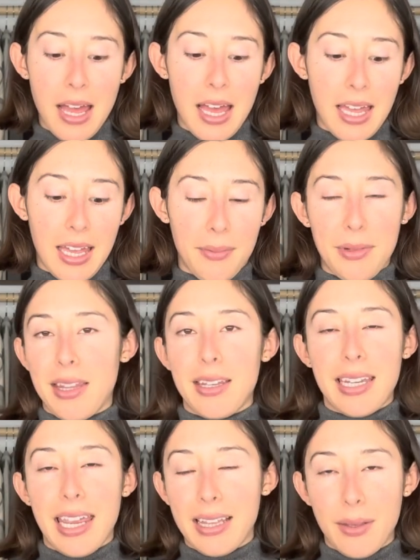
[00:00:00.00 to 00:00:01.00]
and then
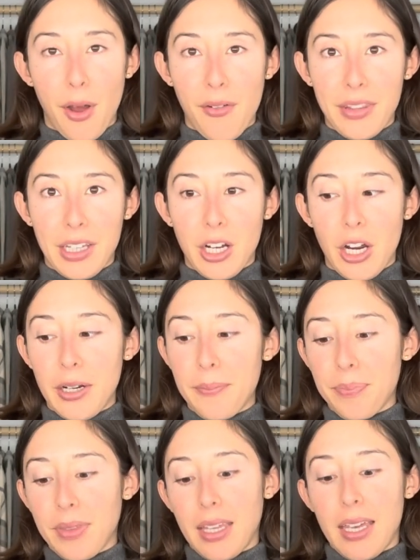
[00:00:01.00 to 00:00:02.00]
take them off in the car.
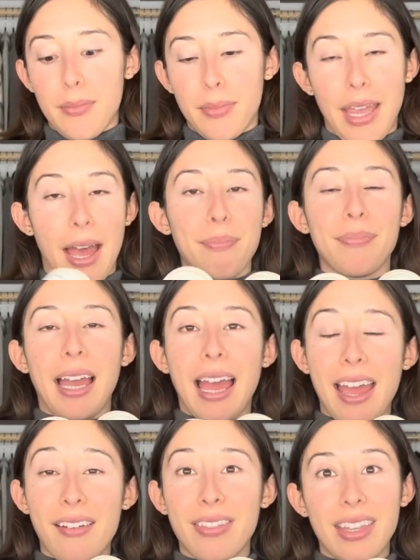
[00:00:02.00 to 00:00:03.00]
But yeah, I
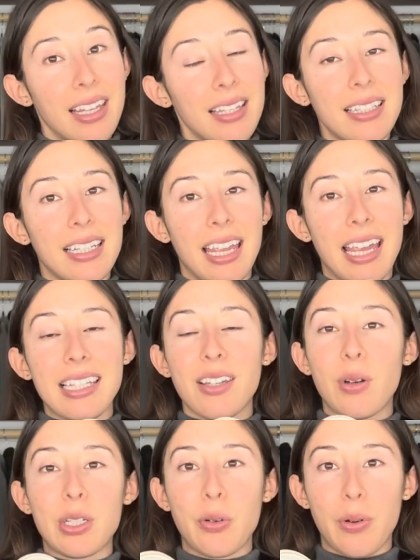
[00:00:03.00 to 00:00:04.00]
have these in case I
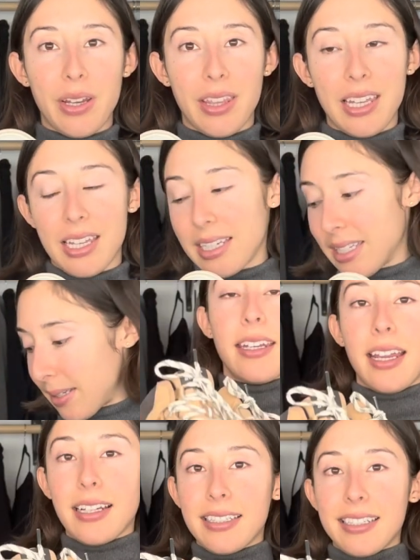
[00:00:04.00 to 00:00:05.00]
want to wear these.
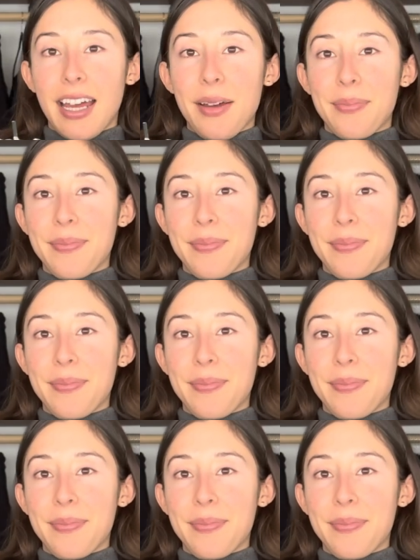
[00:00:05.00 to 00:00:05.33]
Next up,